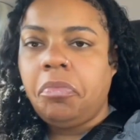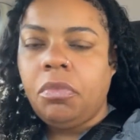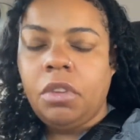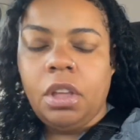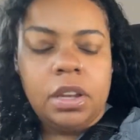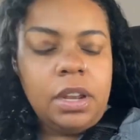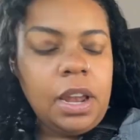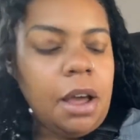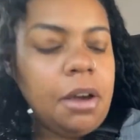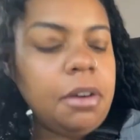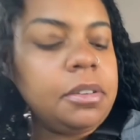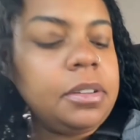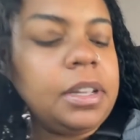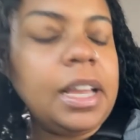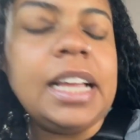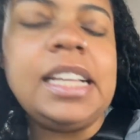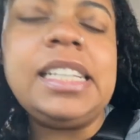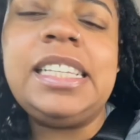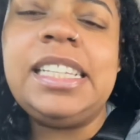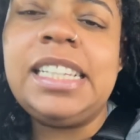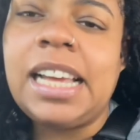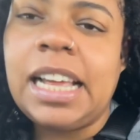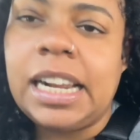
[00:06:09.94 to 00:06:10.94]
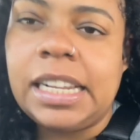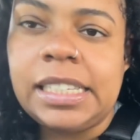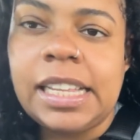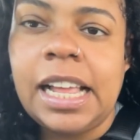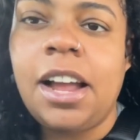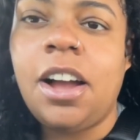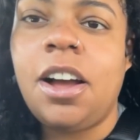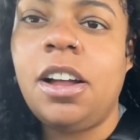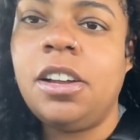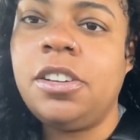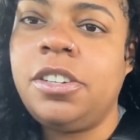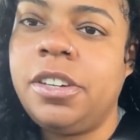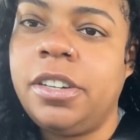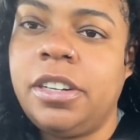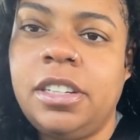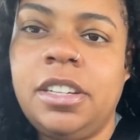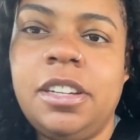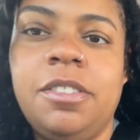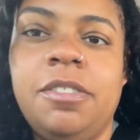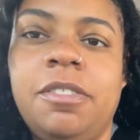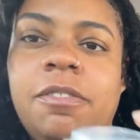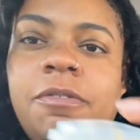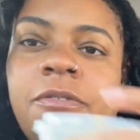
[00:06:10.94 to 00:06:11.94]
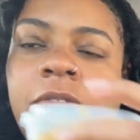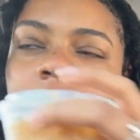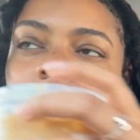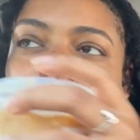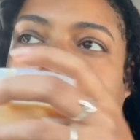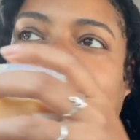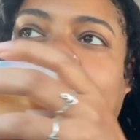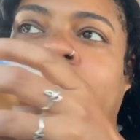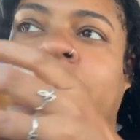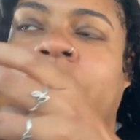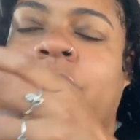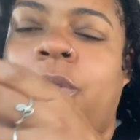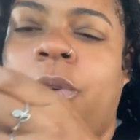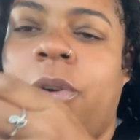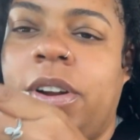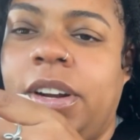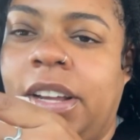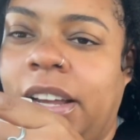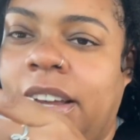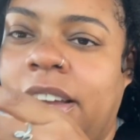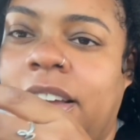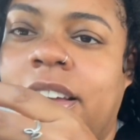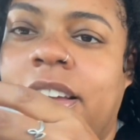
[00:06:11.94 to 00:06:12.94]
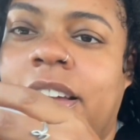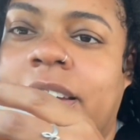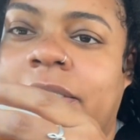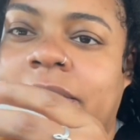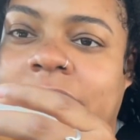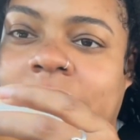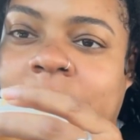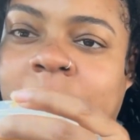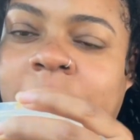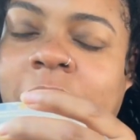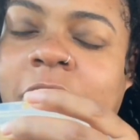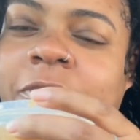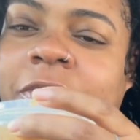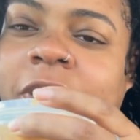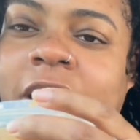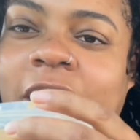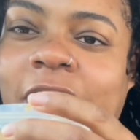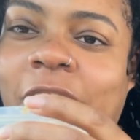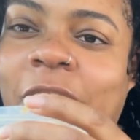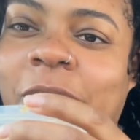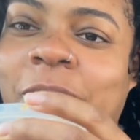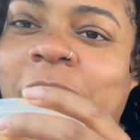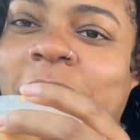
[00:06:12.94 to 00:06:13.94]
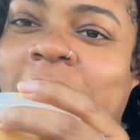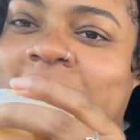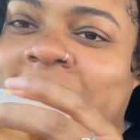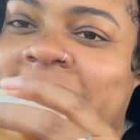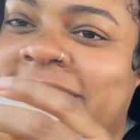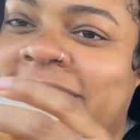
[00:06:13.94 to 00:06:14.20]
No, AC got to stay on during the recording of this video.